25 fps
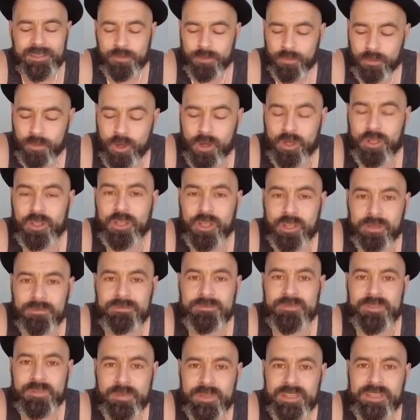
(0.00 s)
what
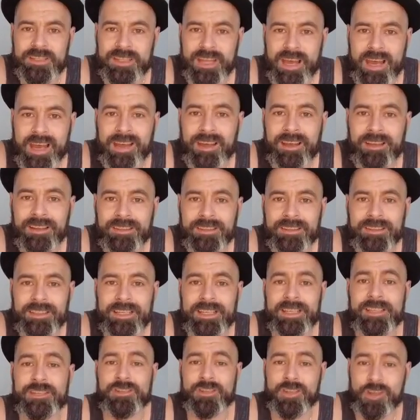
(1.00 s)
comes with that
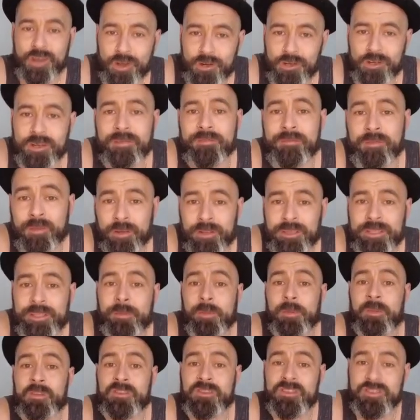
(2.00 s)
is
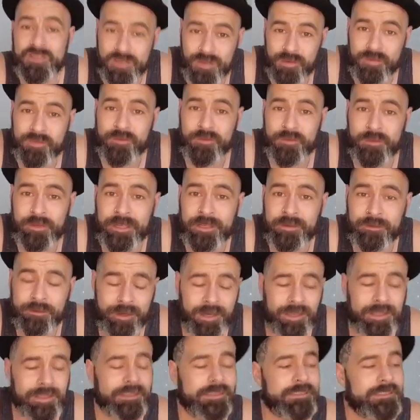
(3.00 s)
unavoidable suffering,
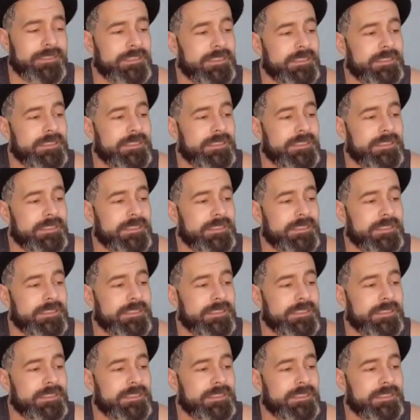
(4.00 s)
right?